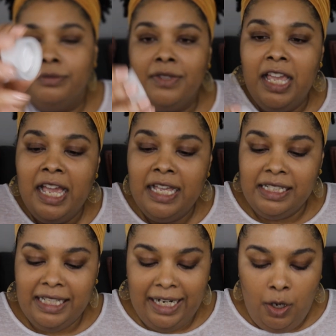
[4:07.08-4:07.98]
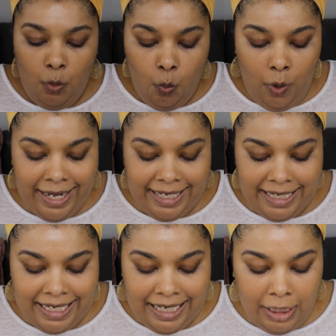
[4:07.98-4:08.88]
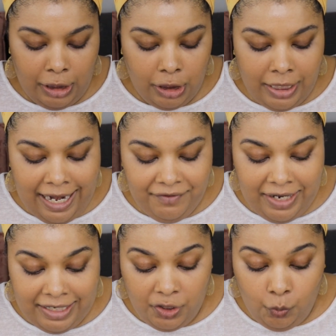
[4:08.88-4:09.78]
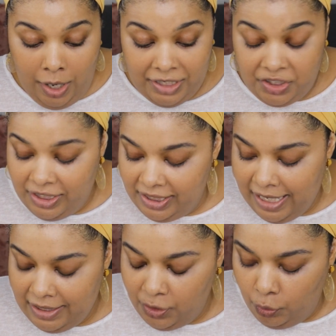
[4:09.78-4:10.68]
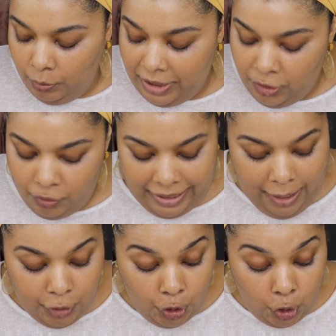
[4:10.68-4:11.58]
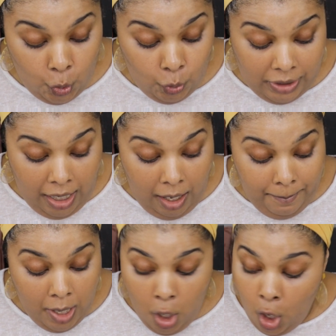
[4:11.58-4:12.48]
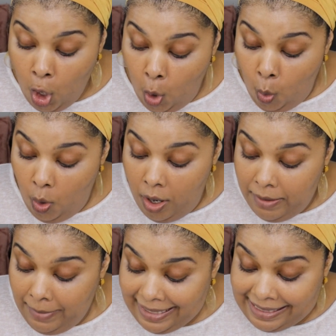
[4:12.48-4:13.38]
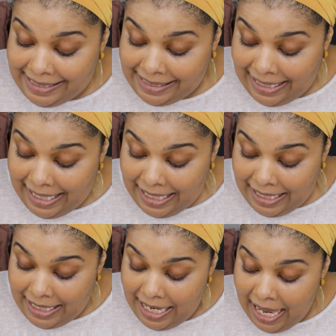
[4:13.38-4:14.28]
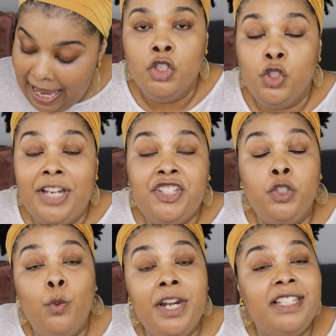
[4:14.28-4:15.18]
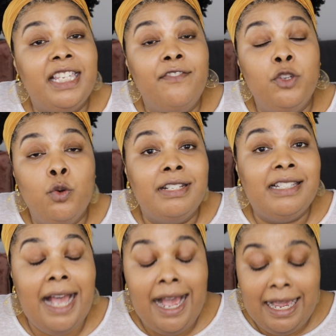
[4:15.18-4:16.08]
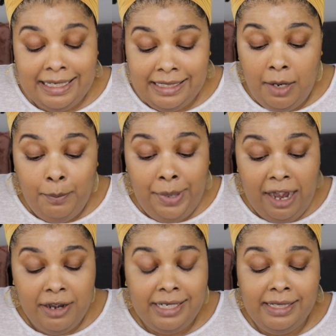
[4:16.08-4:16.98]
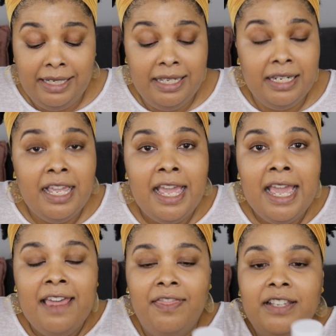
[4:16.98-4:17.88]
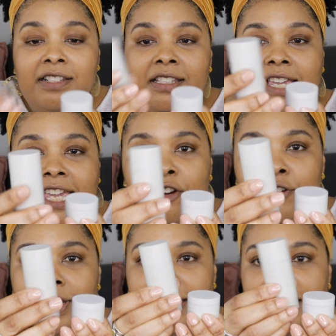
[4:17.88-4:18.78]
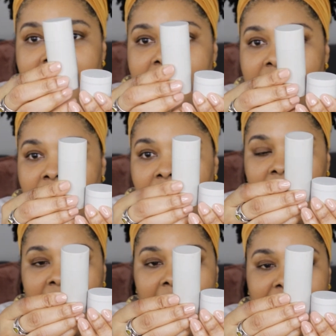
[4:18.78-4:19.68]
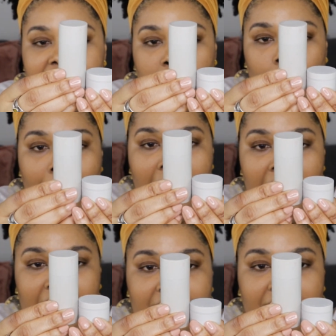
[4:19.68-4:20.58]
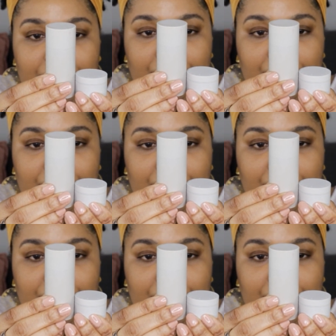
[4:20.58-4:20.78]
It's like a whitey color. I have not swatched this yet, so it'll be interesting how it shows up on my skin. So I just wanted to give you a size comparison. Here it is, the eyeshadow pod